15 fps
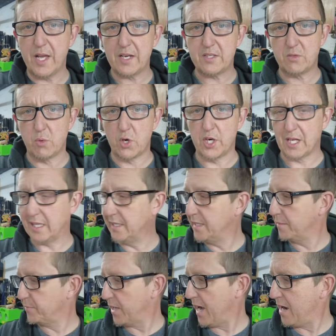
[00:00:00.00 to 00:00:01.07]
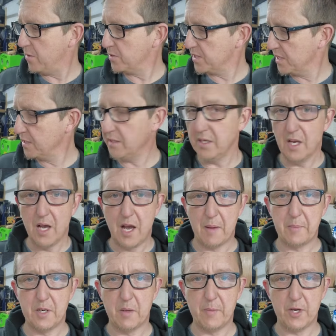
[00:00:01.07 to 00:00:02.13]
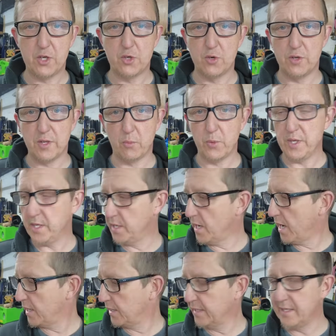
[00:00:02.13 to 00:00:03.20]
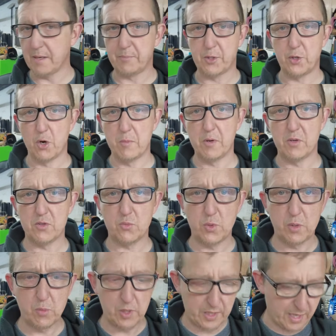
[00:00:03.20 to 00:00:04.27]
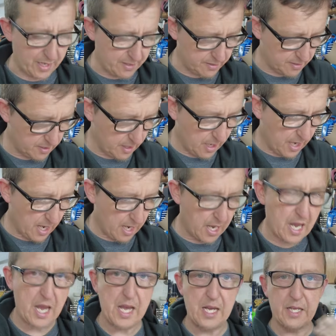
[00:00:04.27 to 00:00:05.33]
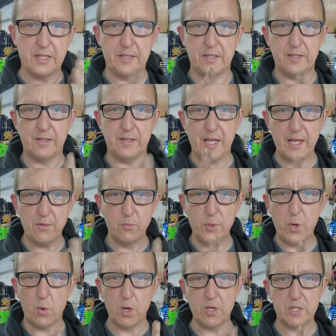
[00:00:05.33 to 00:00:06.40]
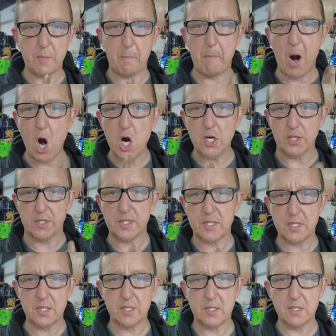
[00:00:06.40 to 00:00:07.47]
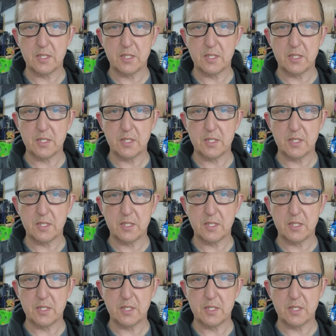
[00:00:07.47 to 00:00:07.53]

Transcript: next we're going to clean up the housing. I'm going to make sure that we clean up the terminals really nice. And then we order some parts.